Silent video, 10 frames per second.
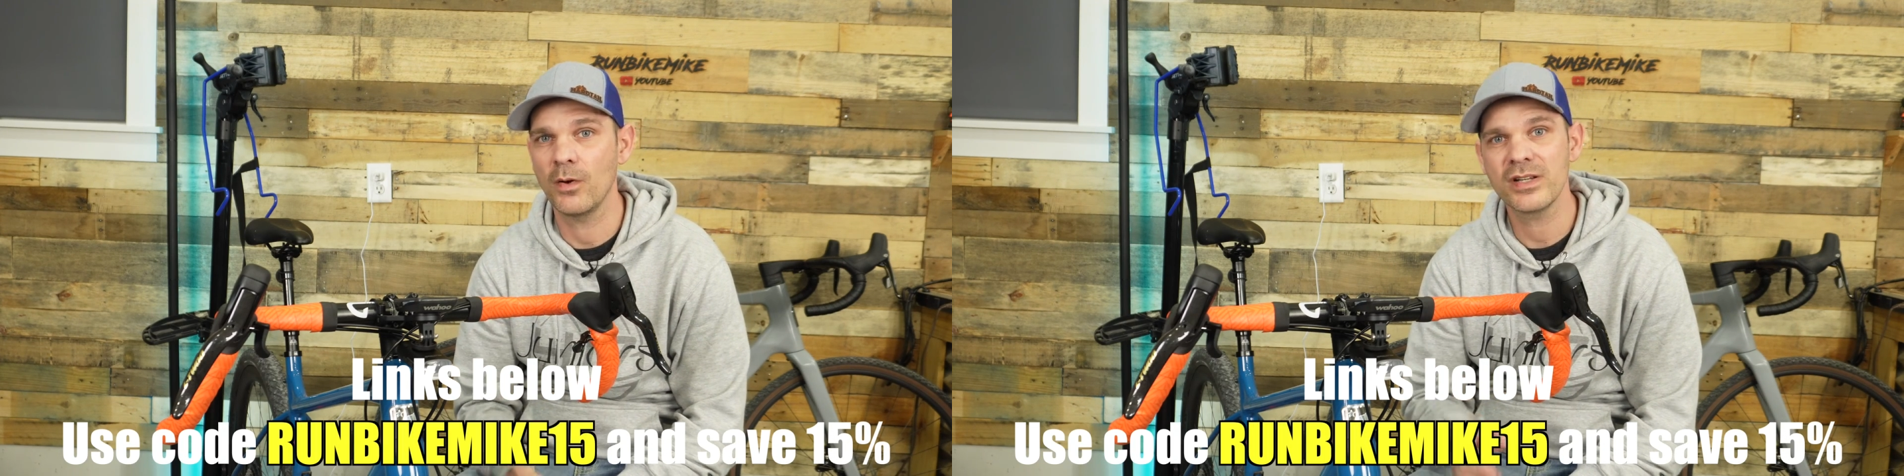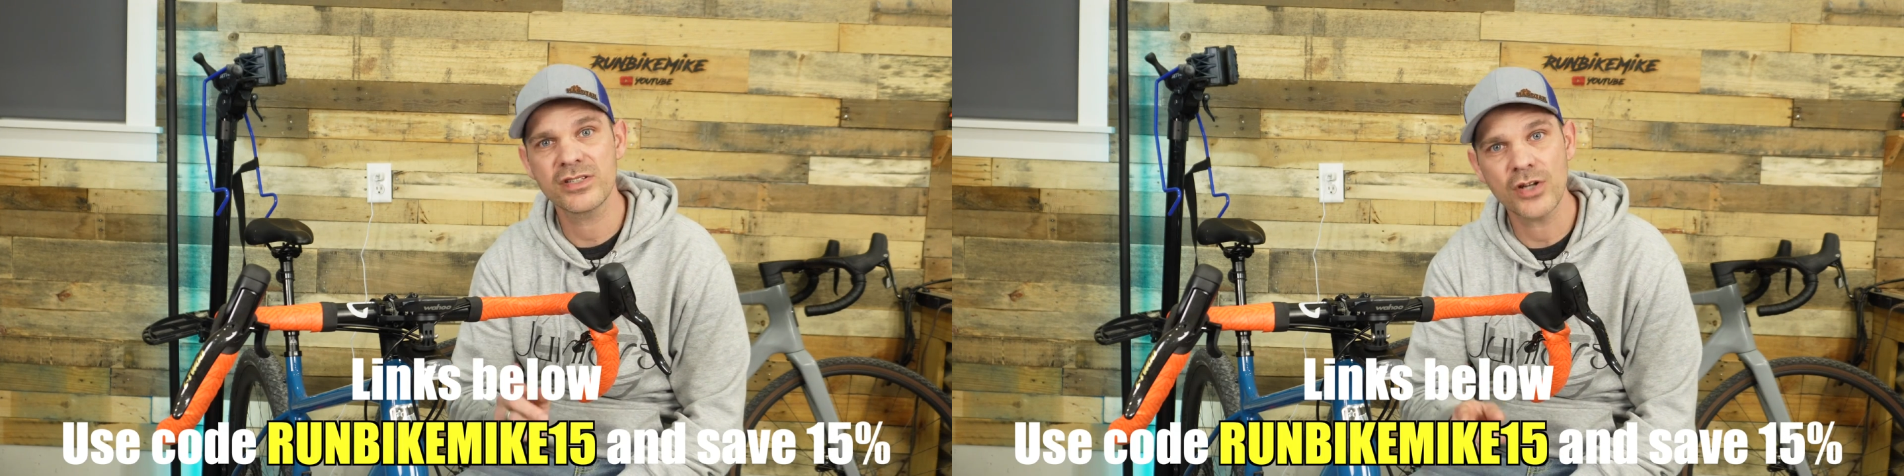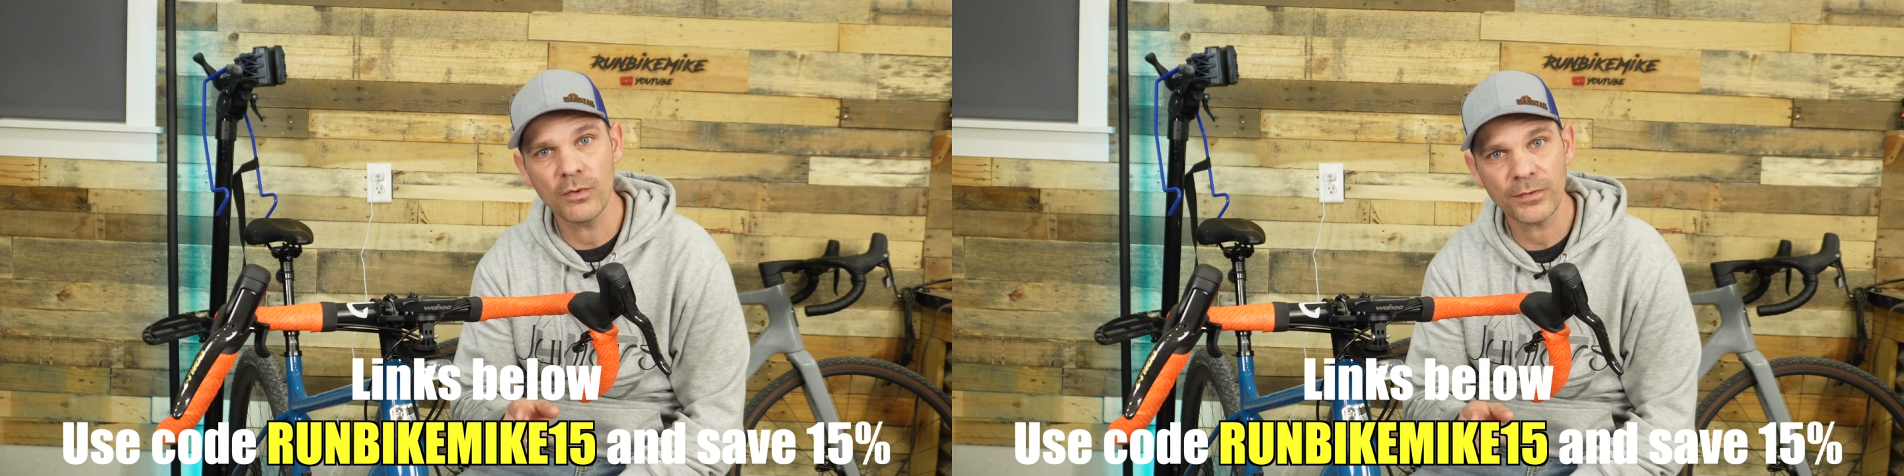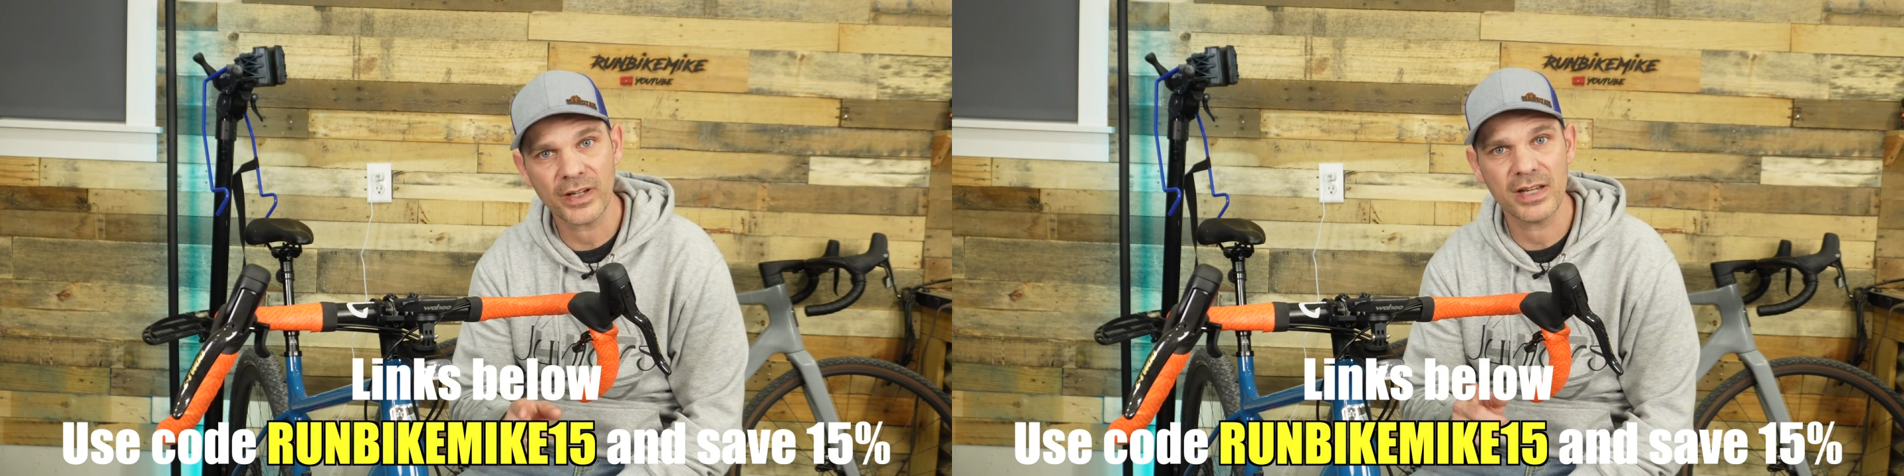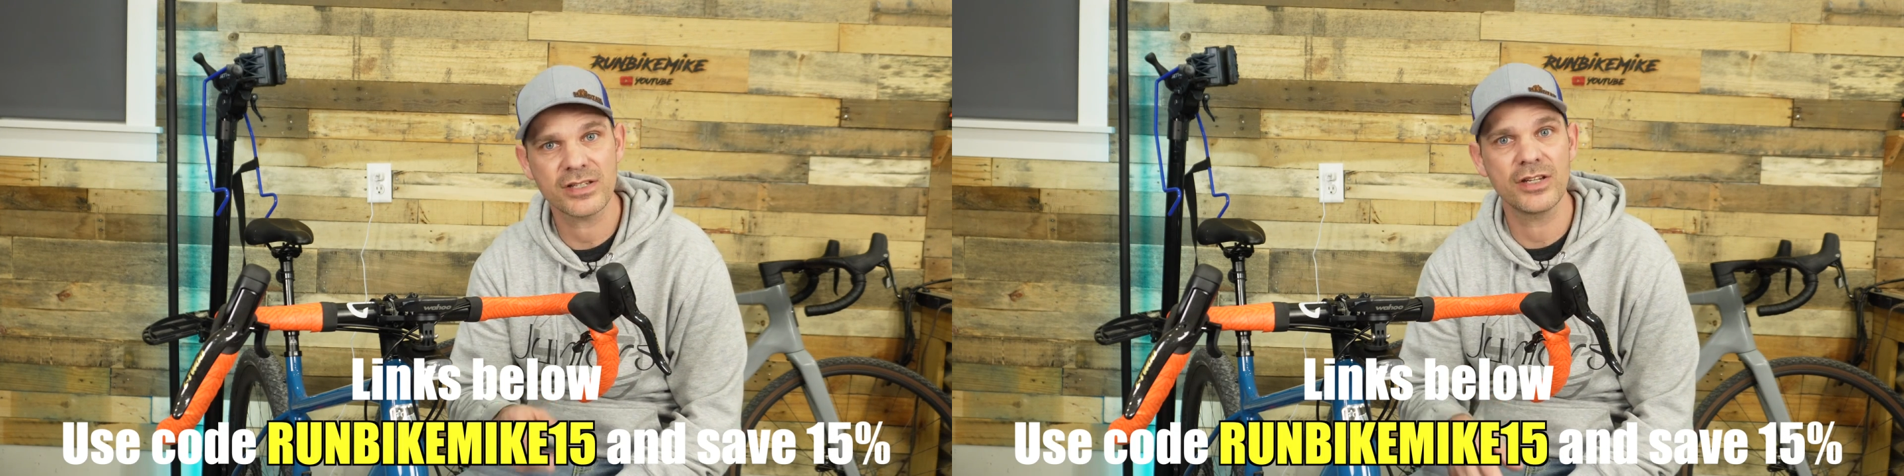and don't
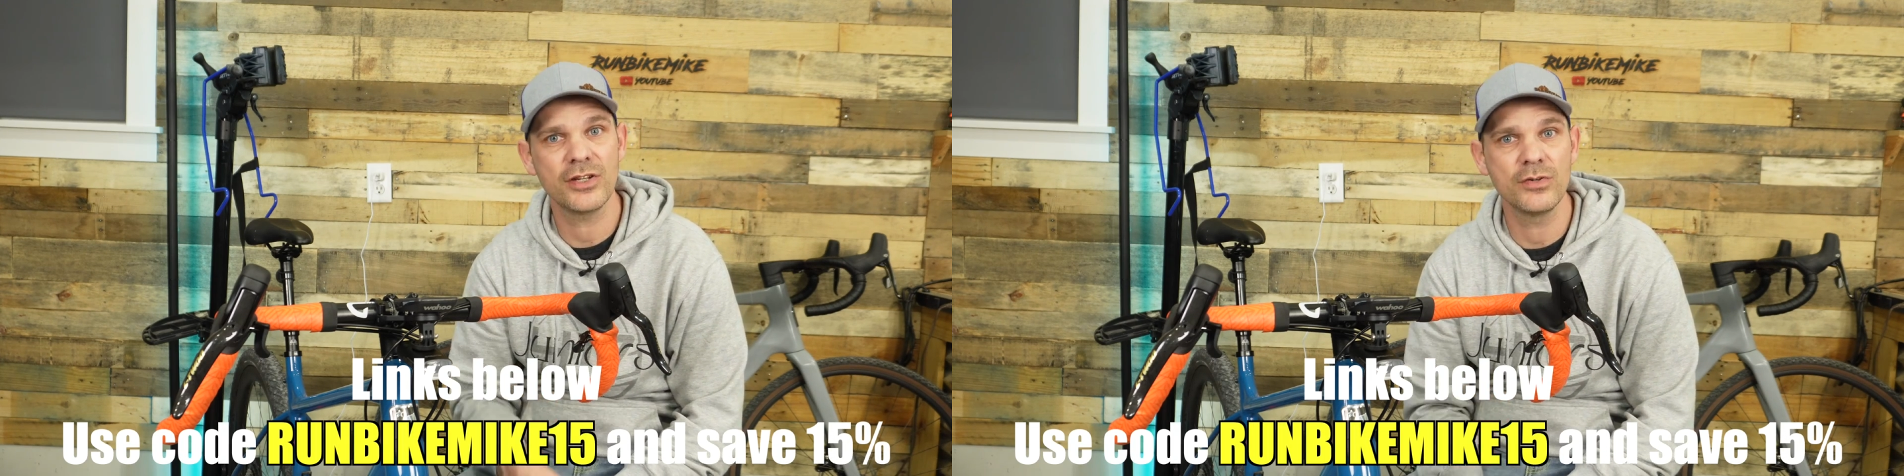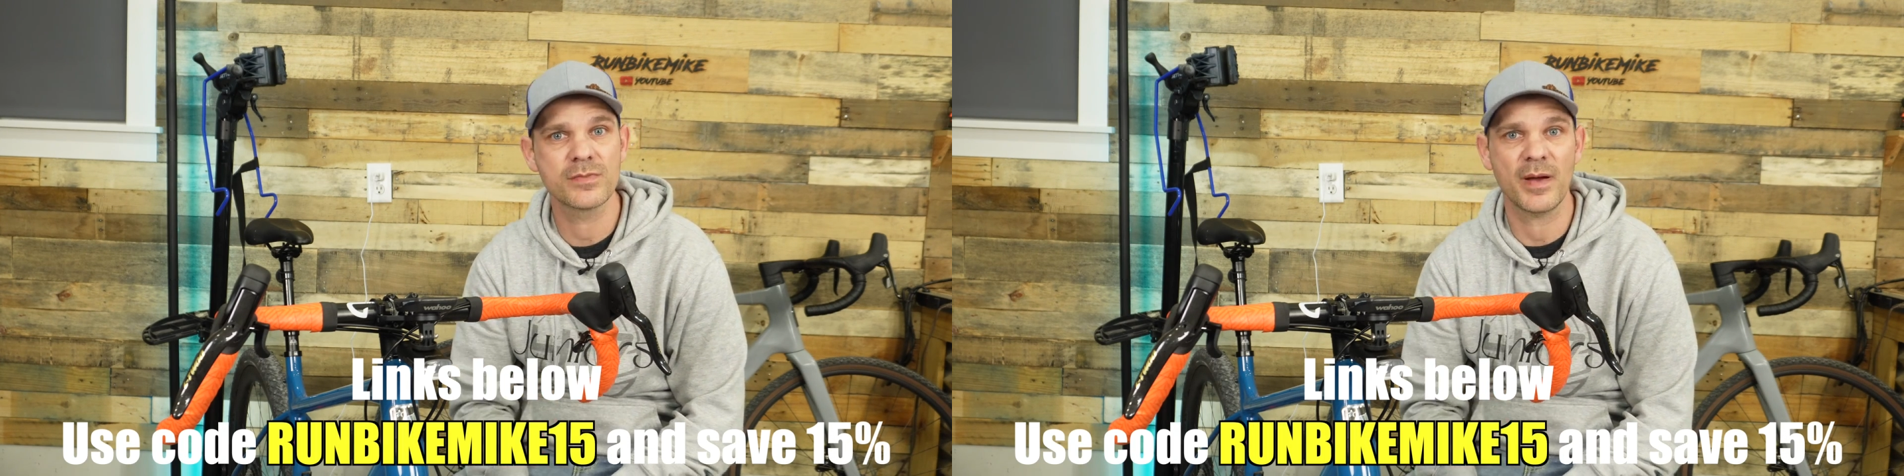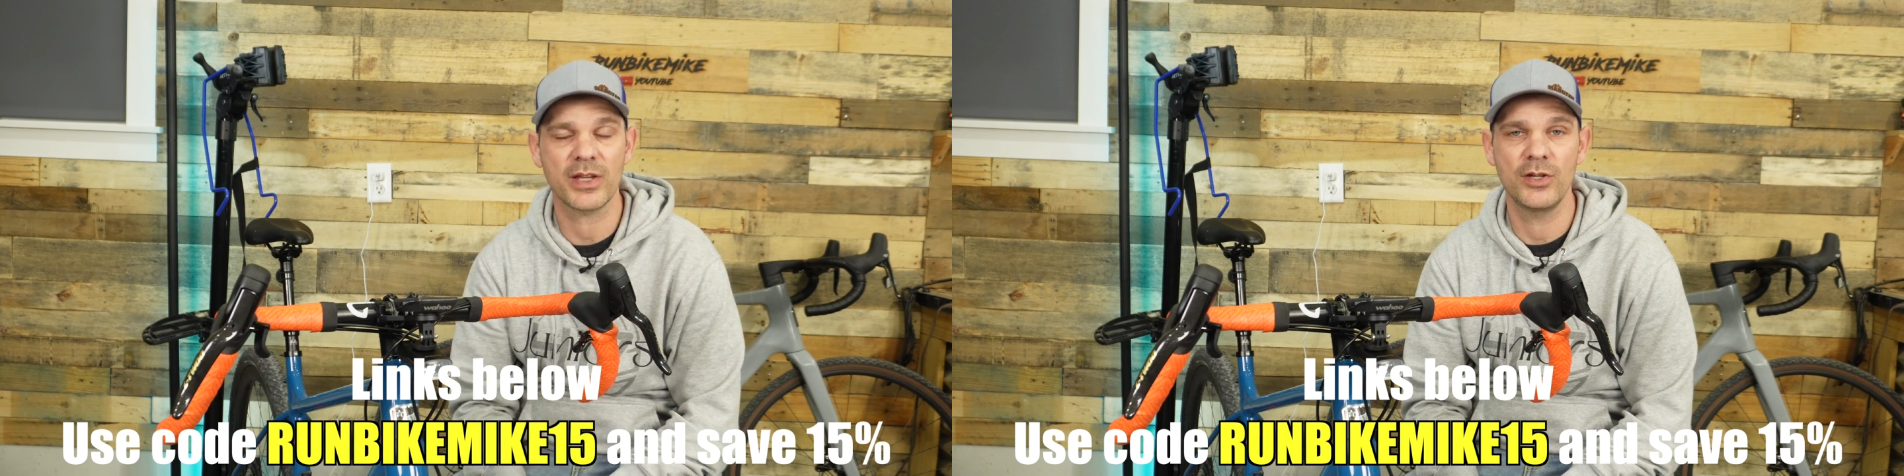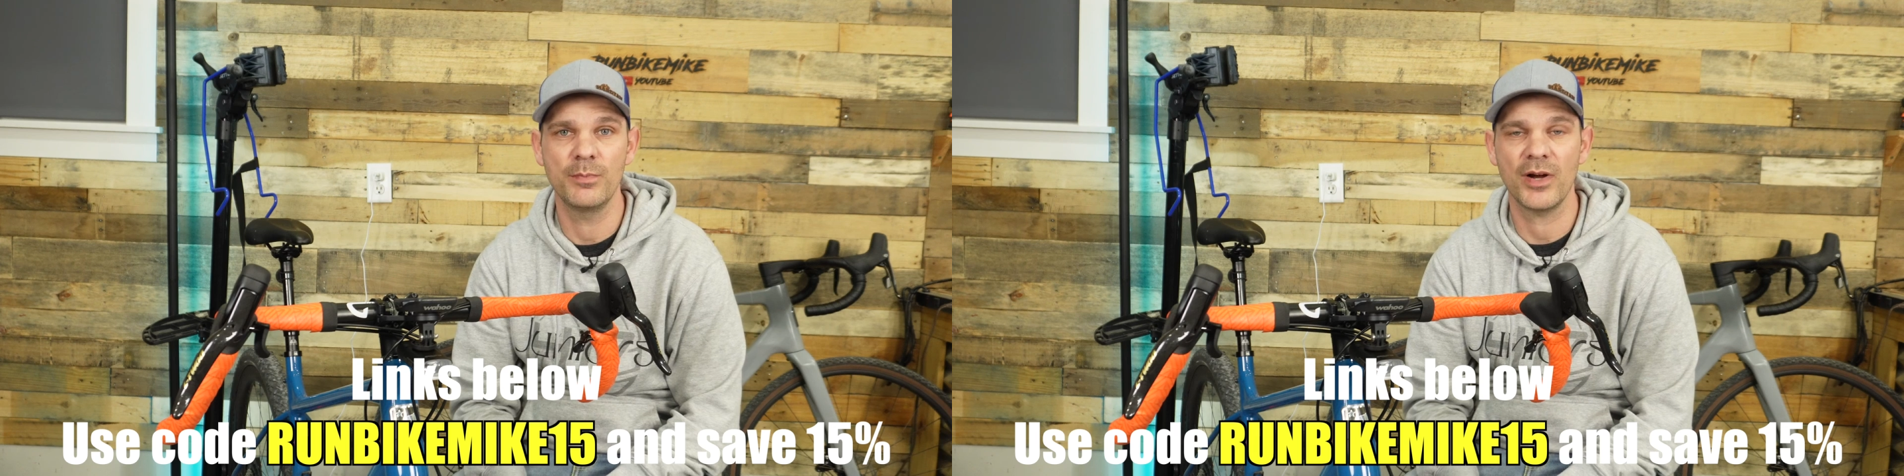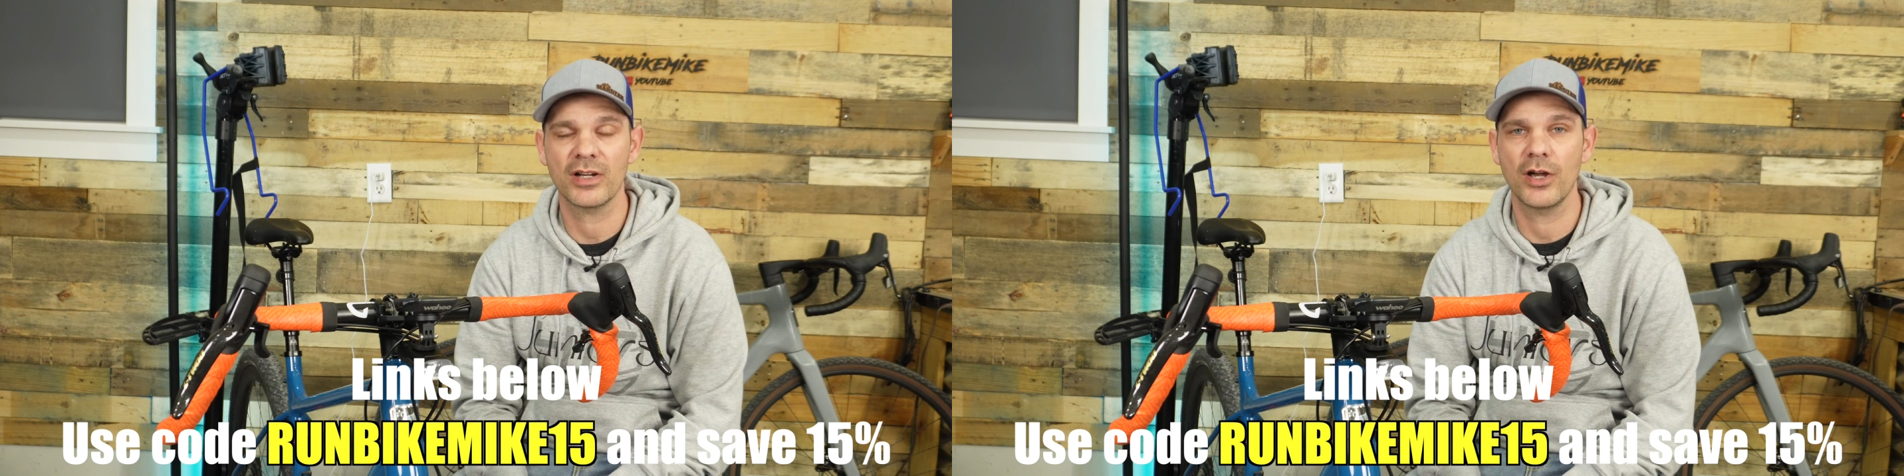forget to use my
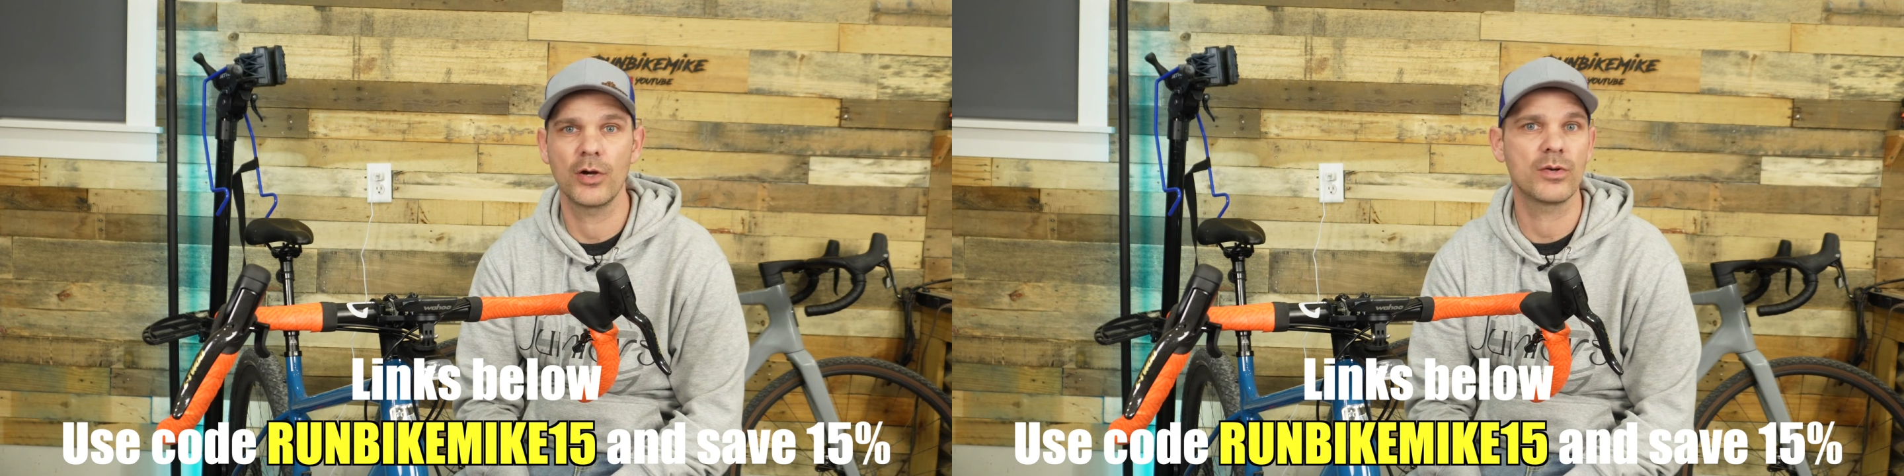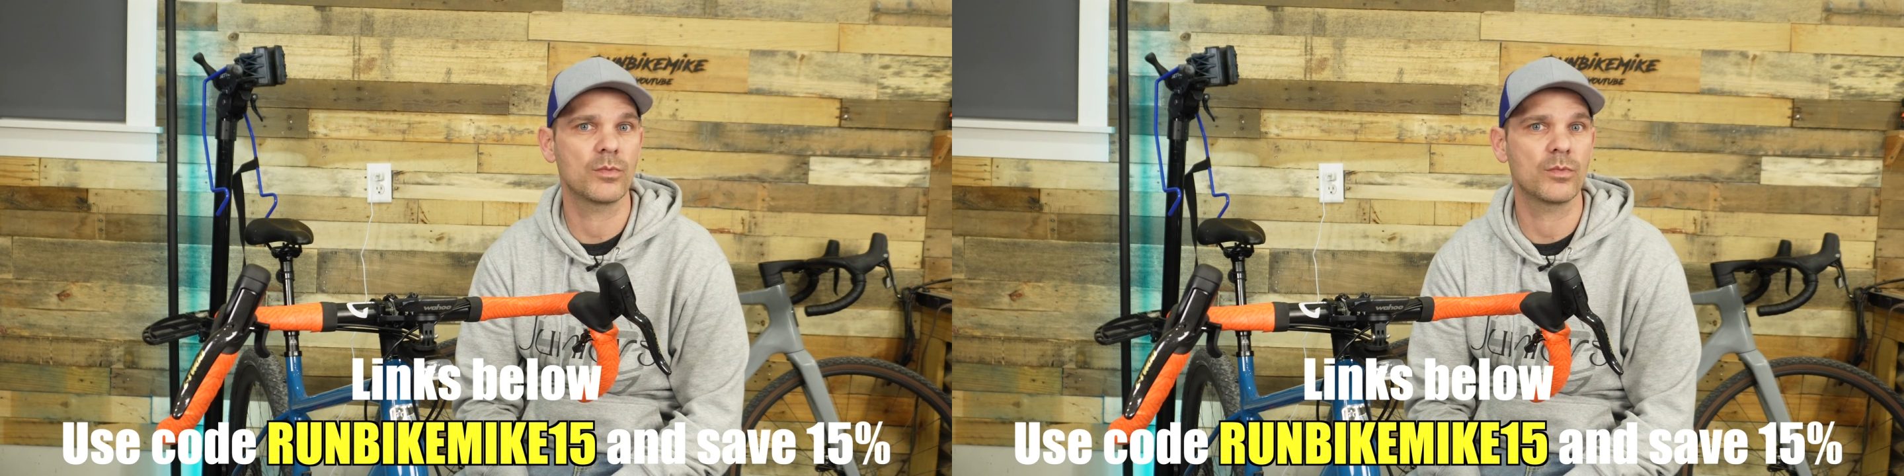coupon code